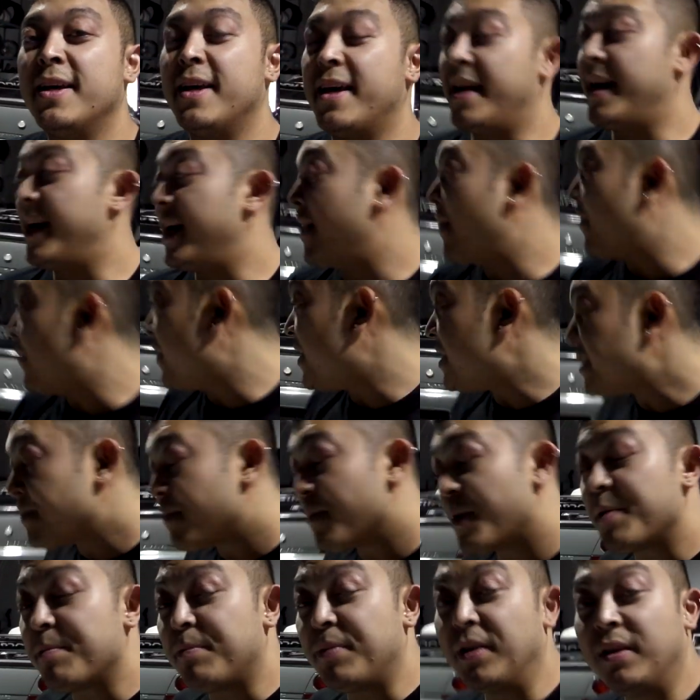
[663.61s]
and this
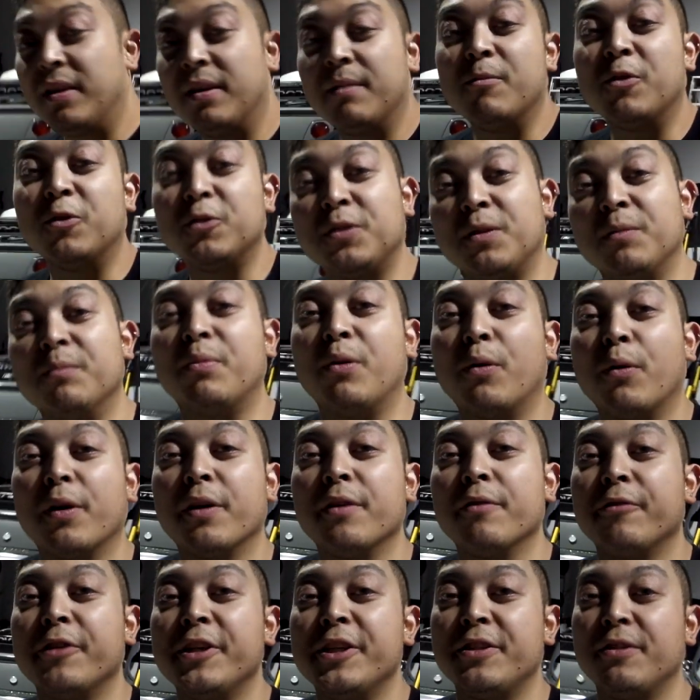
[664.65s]
might be the most
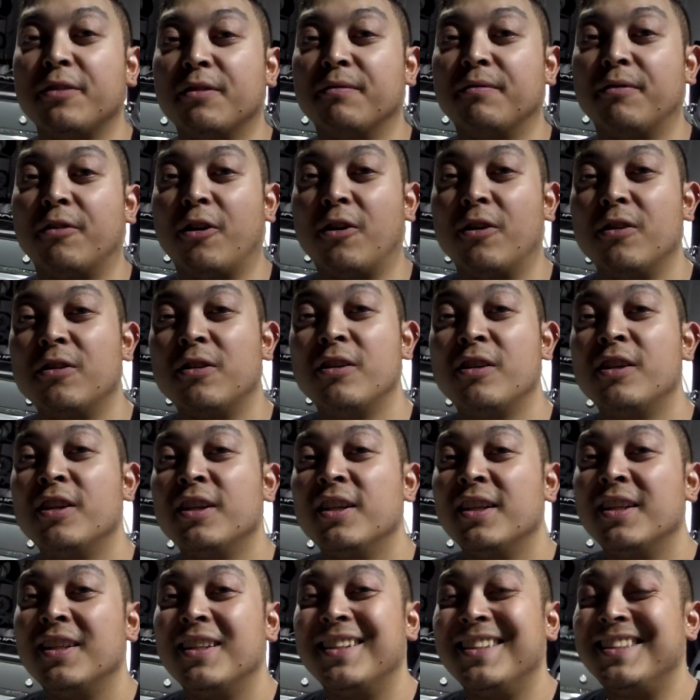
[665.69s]
important reason of all,
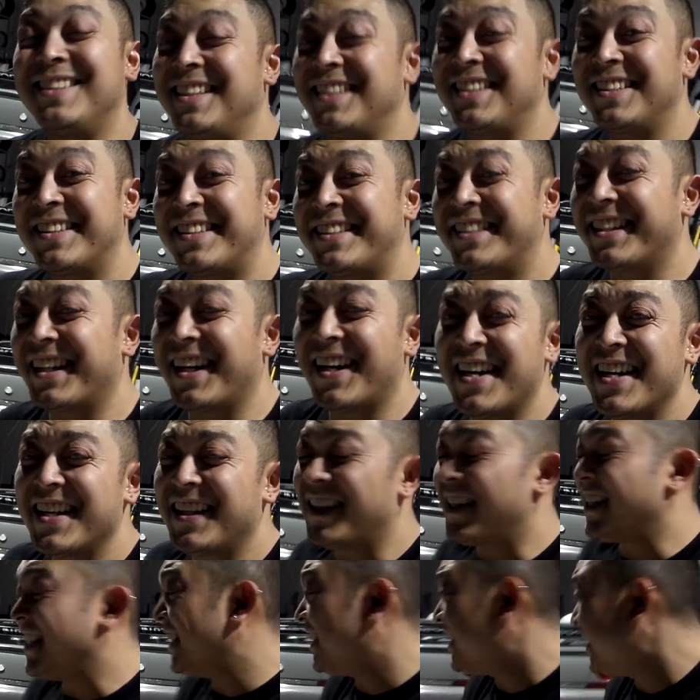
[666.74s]
is it's a
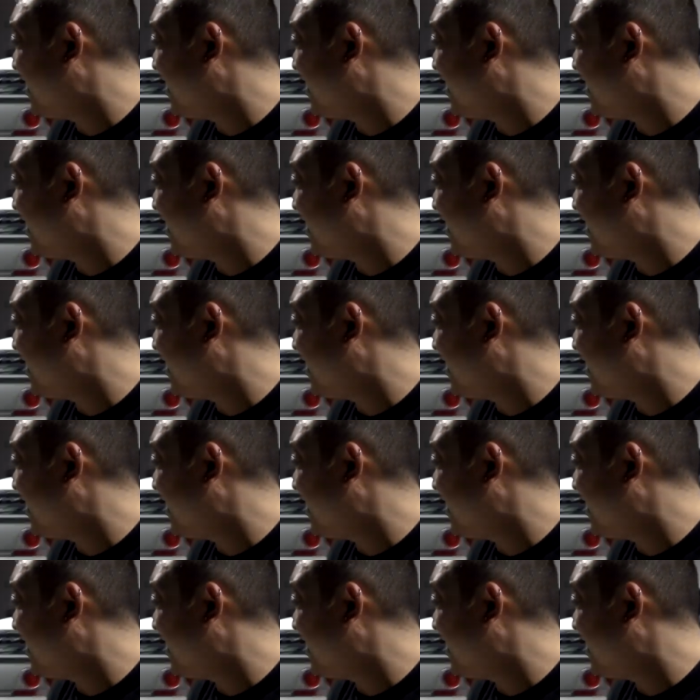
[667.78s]
Skyline.